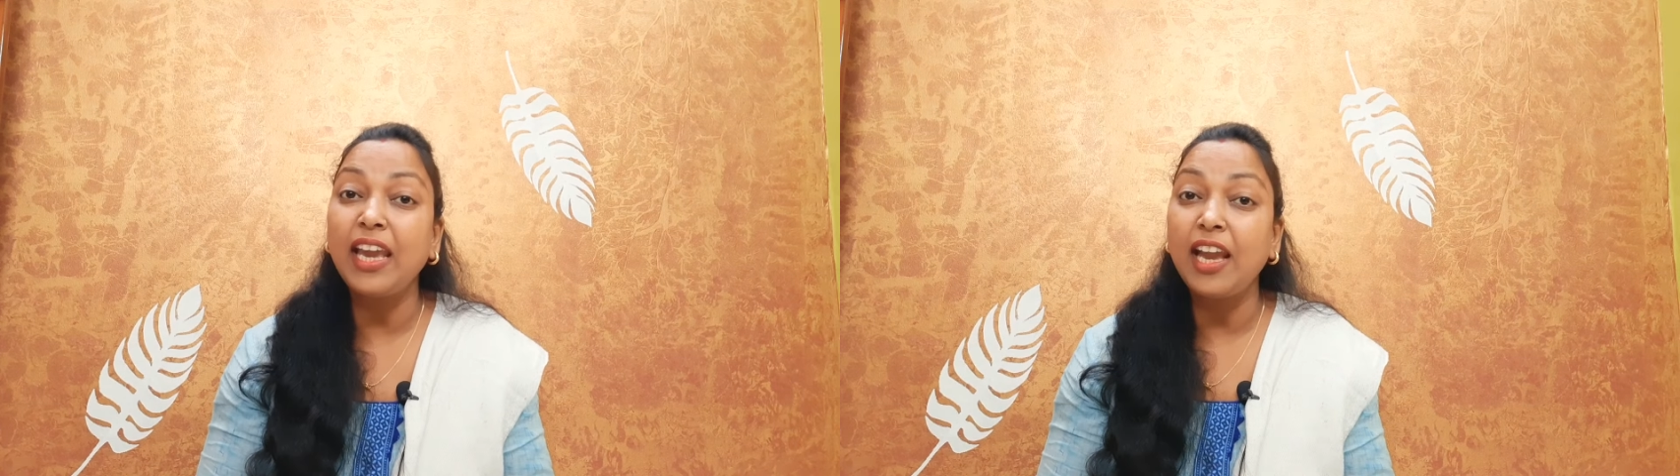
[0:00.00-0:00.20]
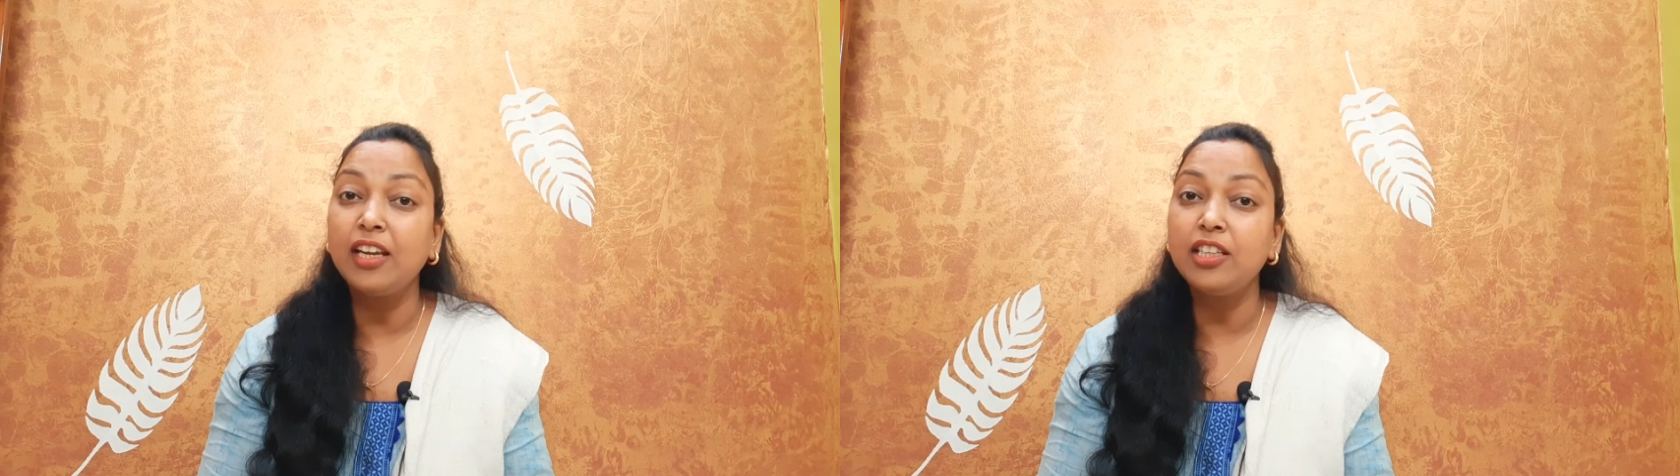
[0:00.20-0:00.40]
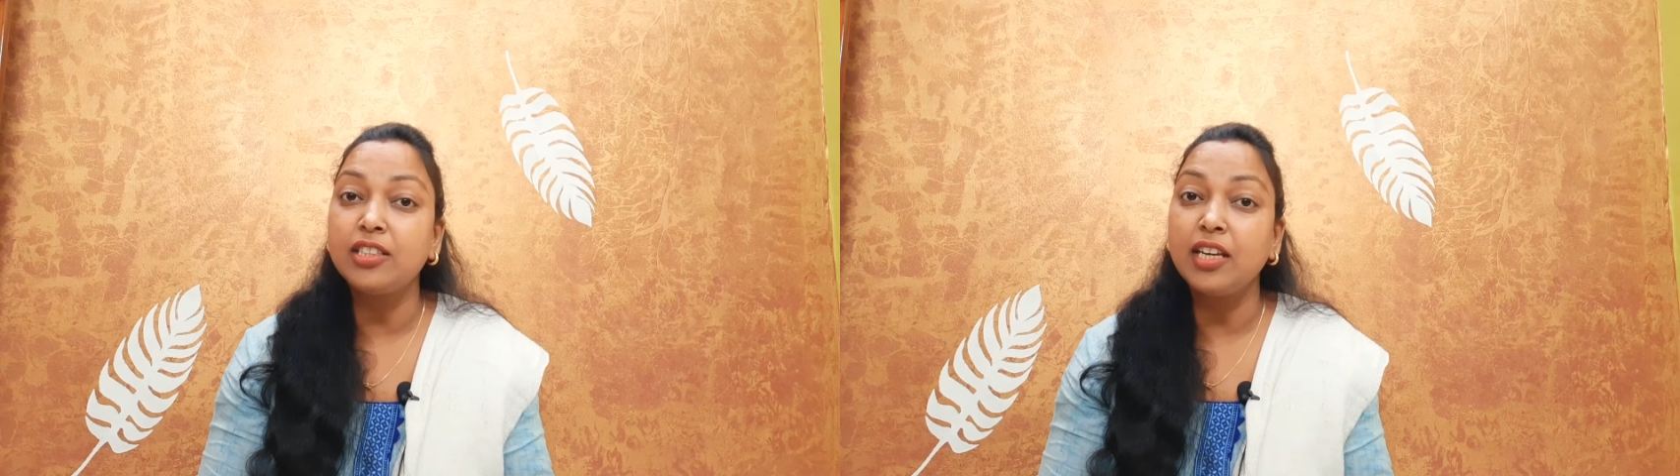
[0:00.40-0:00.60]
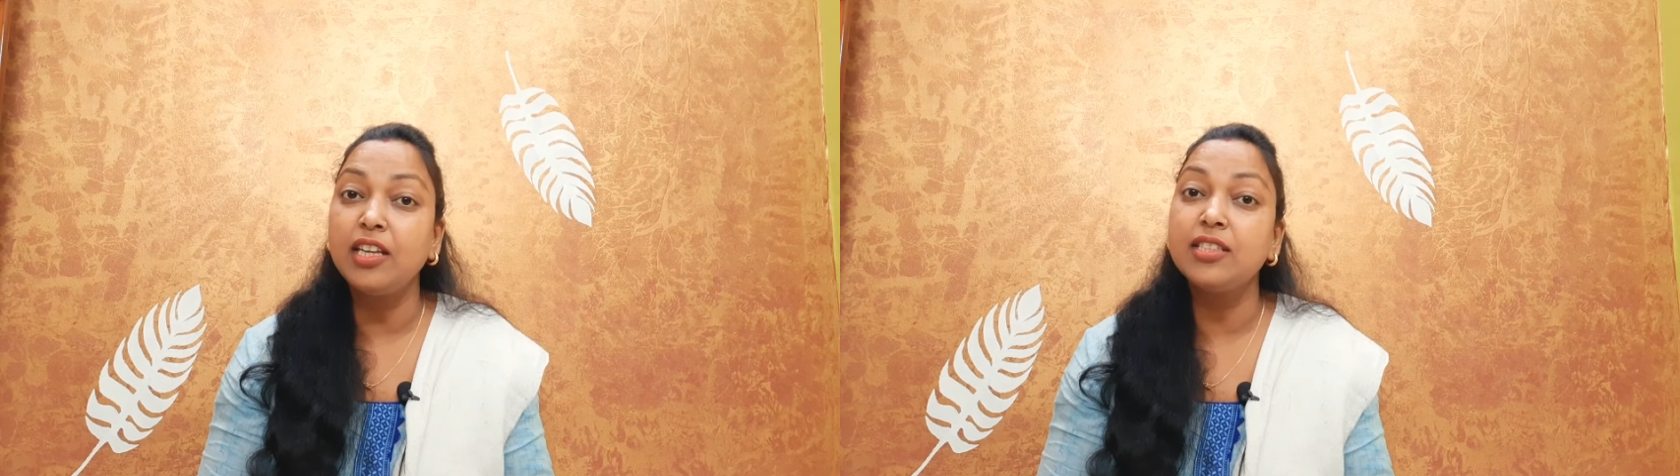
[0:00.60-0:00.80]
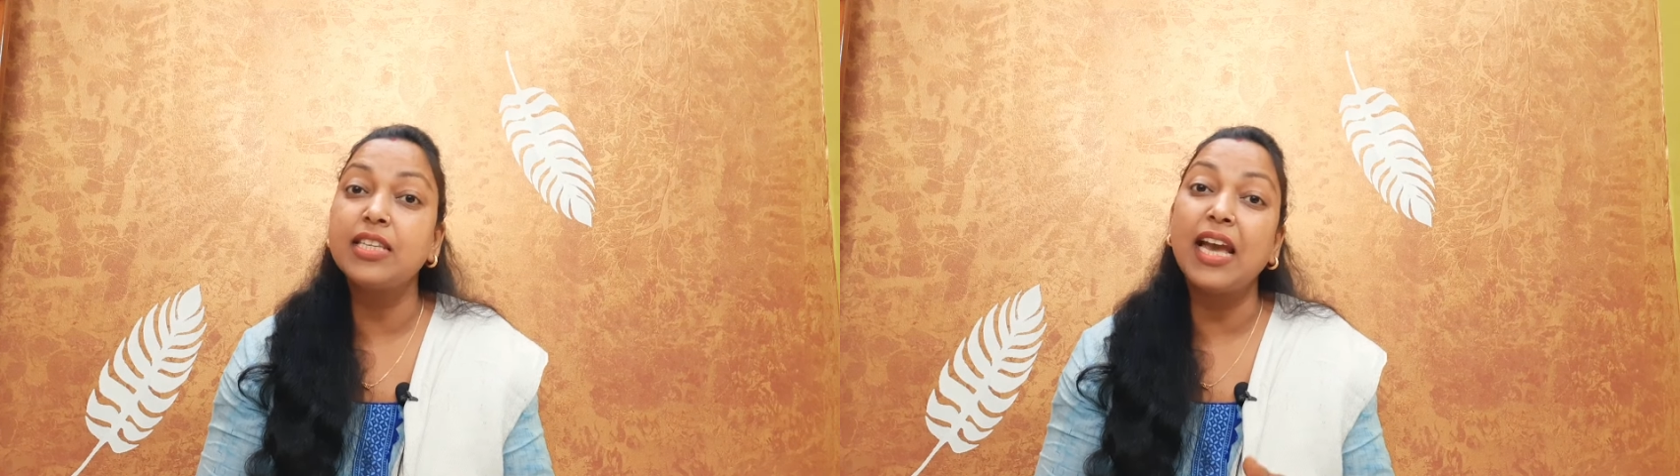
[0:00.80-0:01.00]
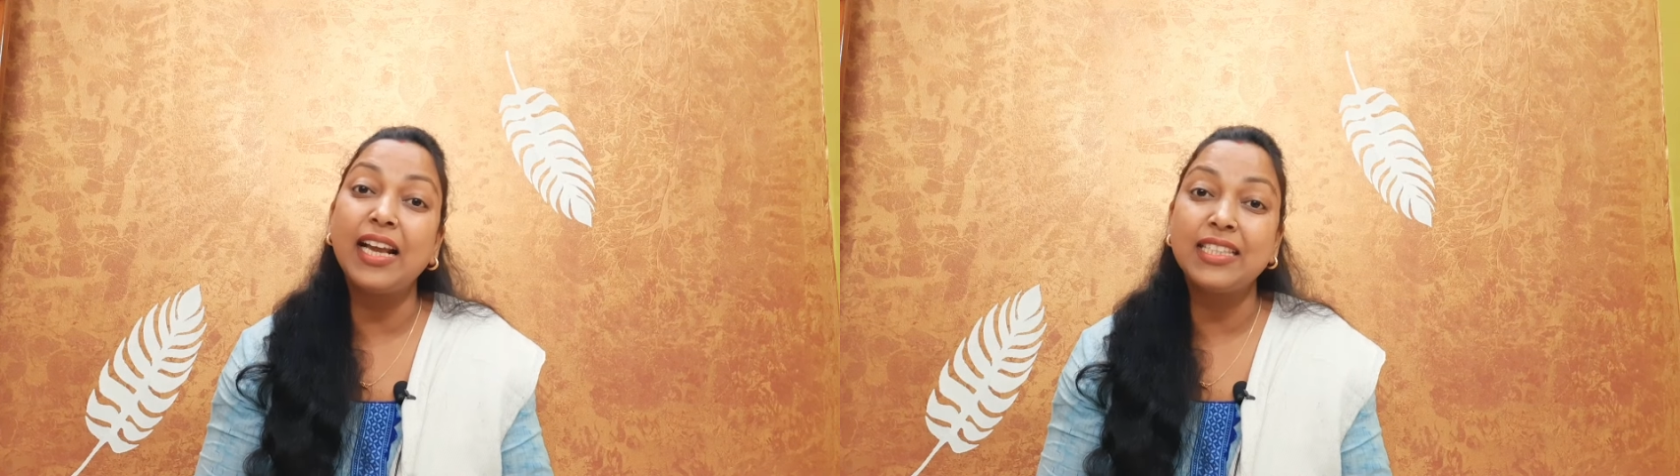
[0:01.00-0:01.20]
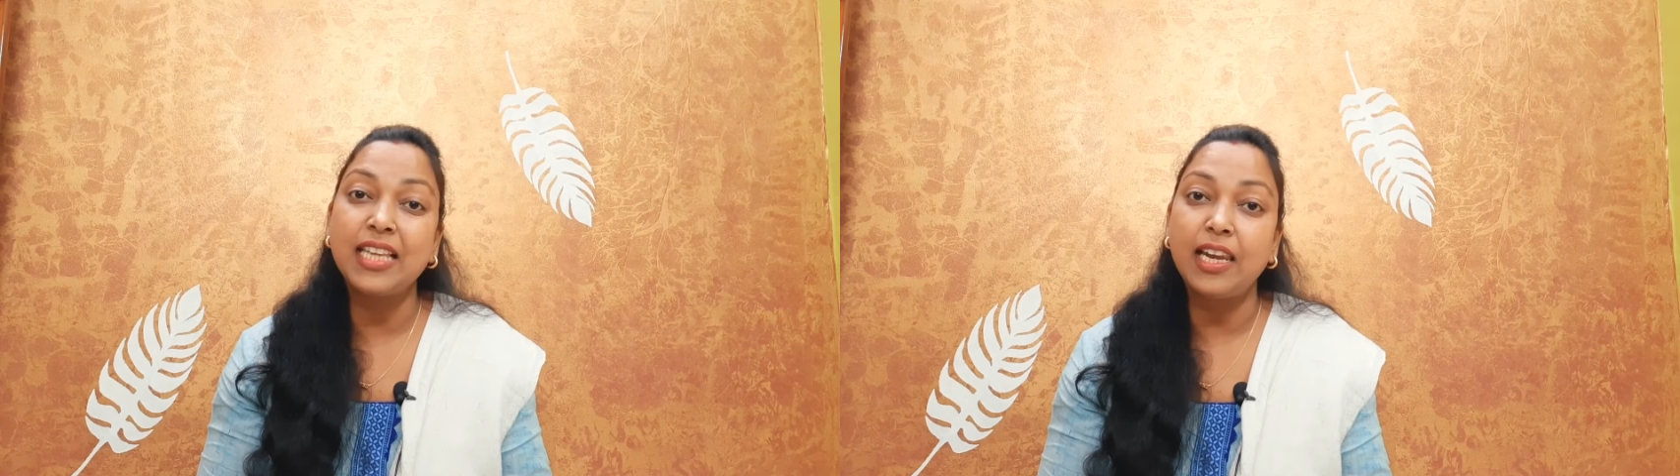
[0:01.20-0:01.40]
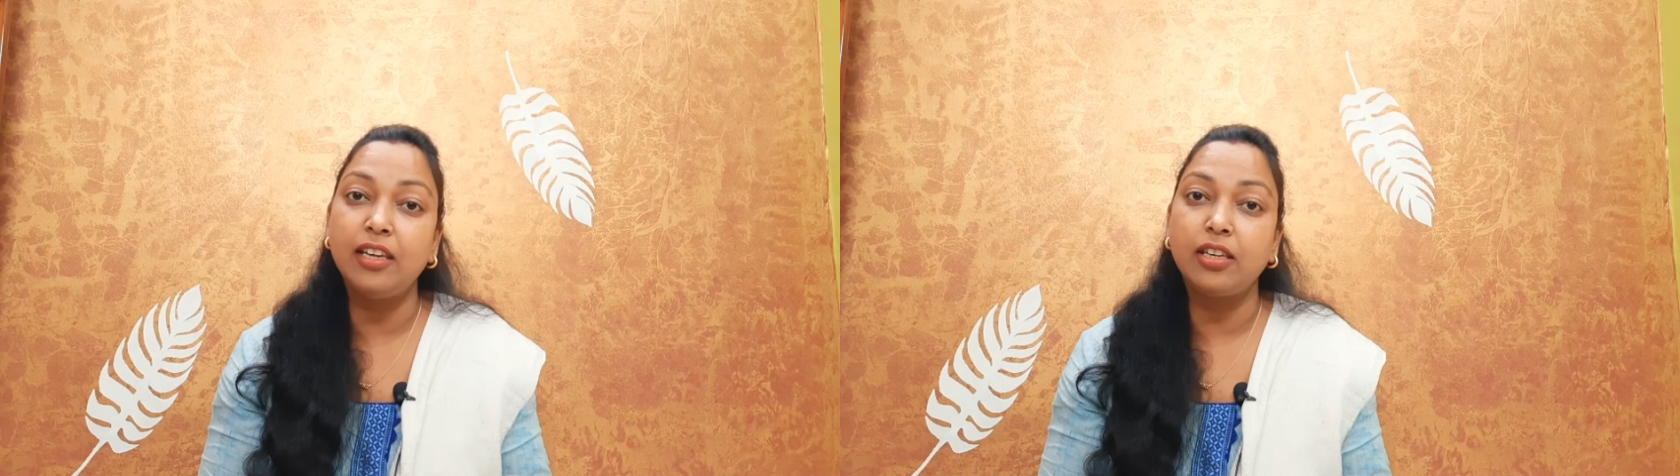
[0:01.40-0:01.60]
English is
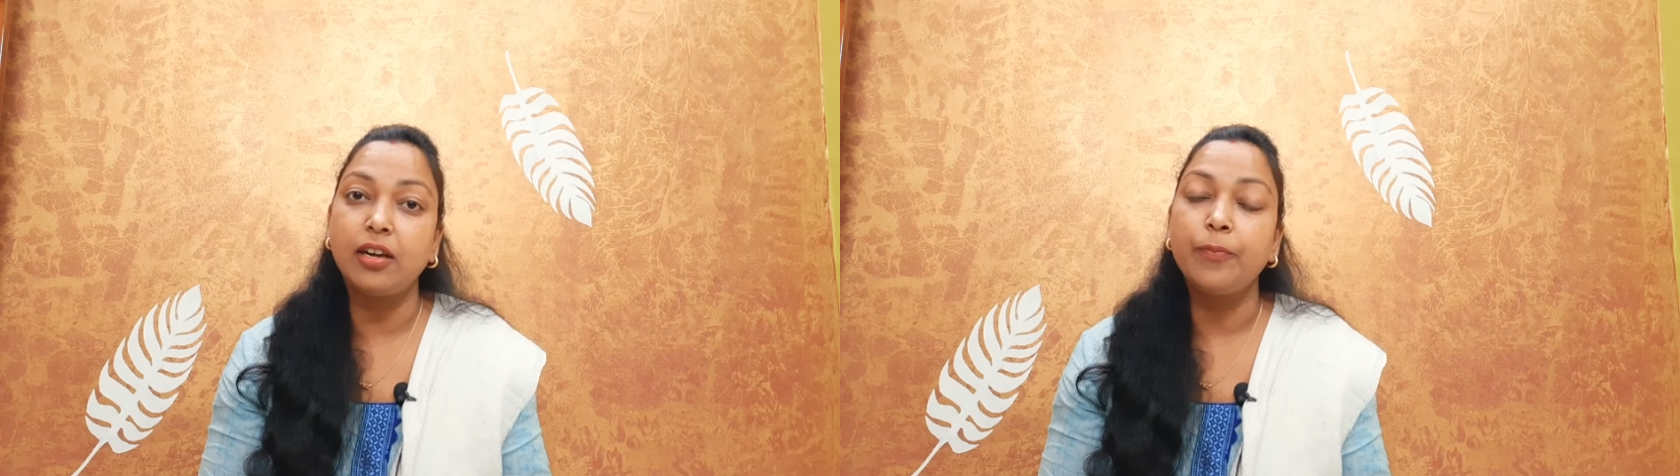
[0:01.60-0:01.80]
excellent.